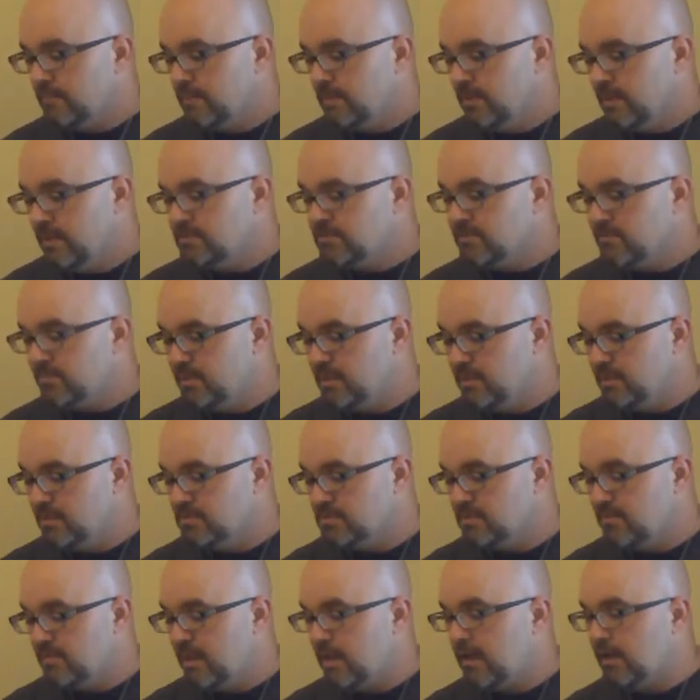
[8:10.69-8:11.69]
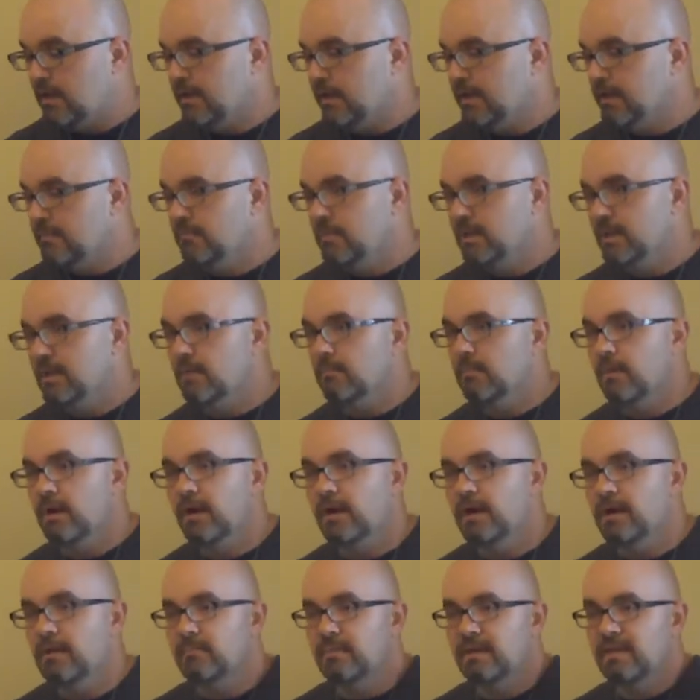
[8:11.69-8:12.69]
his opinions about like being
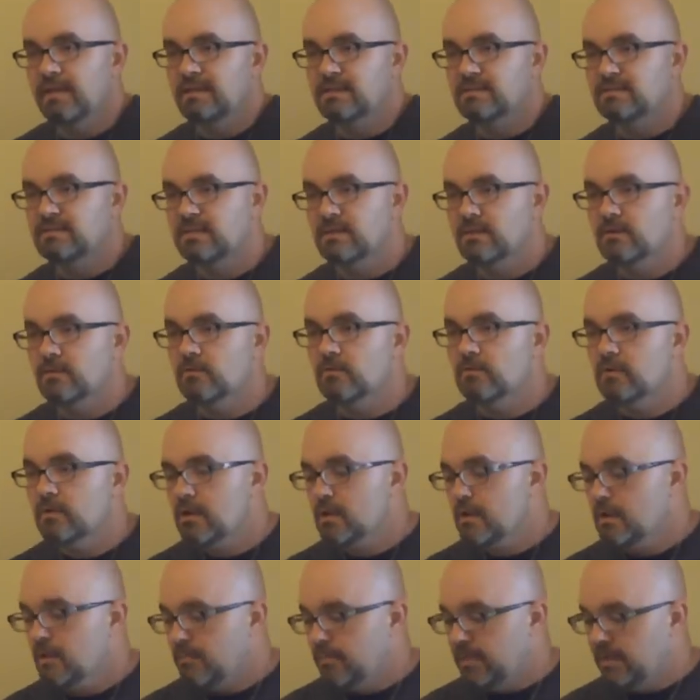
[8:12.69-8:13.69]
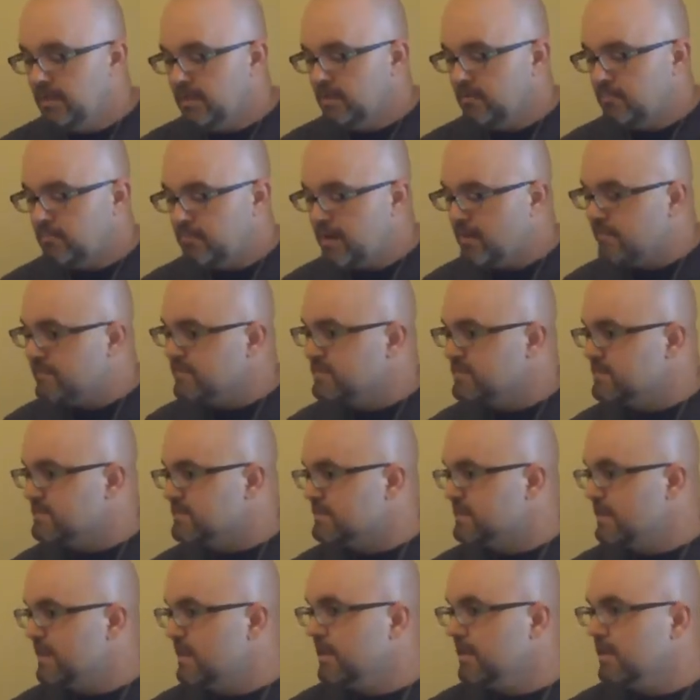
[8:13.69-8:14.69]
married and being single, but he did preface in
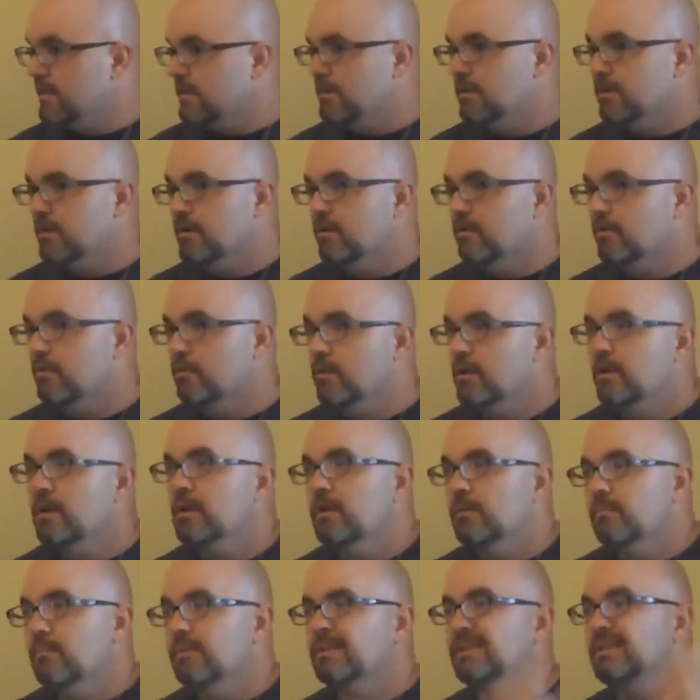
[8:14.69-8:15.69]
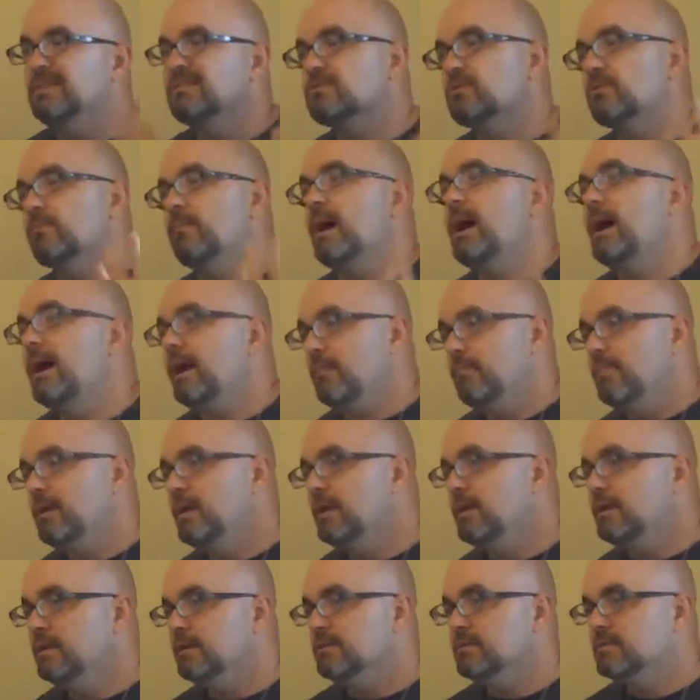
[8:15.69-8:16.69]
saying but these are my
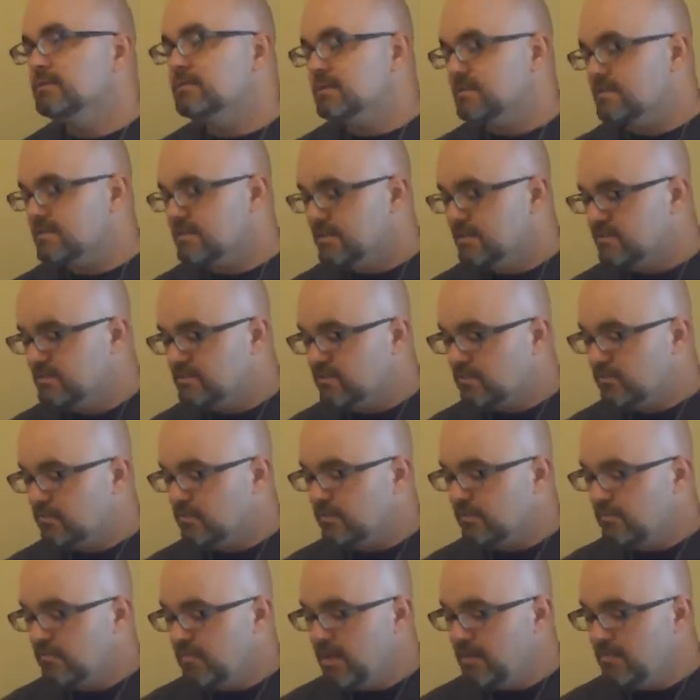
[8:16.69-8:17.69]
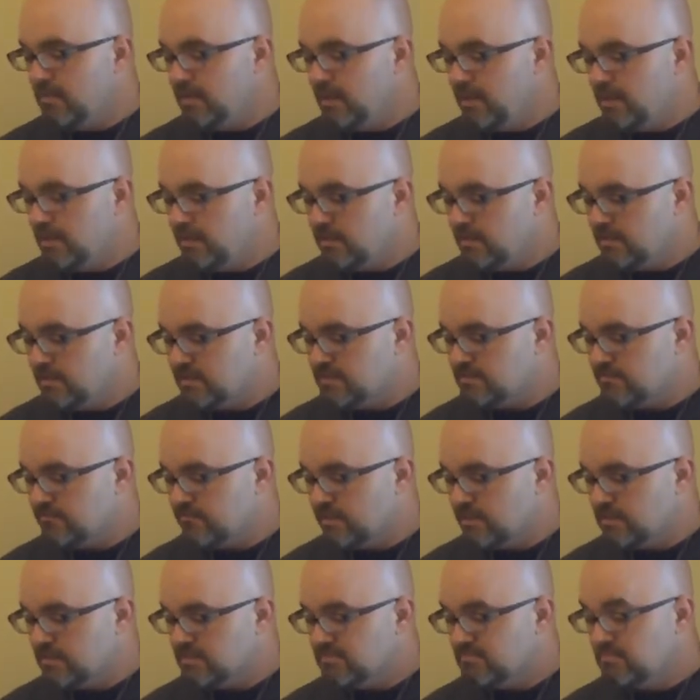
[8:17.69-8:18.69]
opinions. It's like, so maybe in this
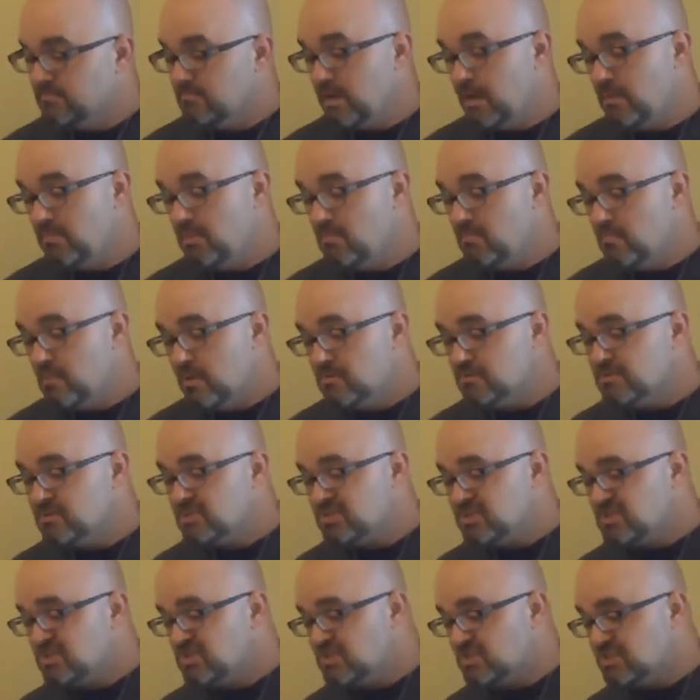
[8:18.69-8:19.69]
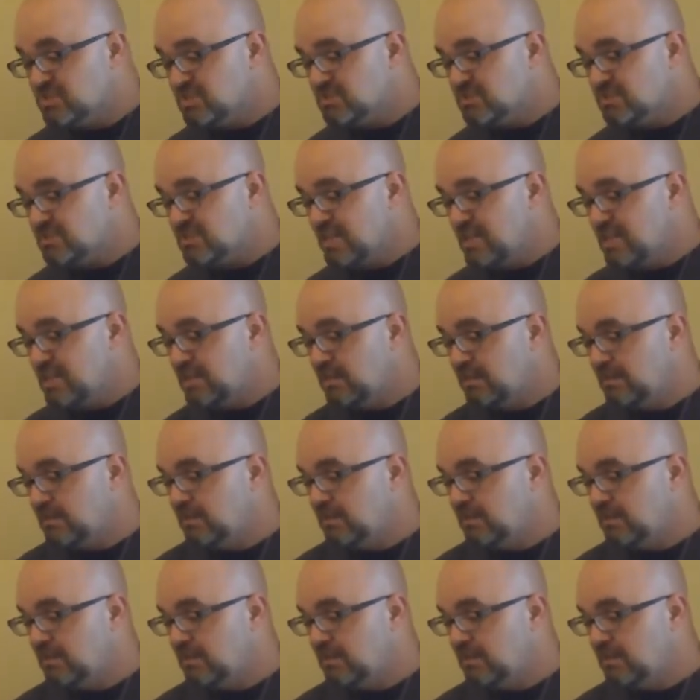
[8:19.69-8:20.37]
verse, maybe Moses is just saying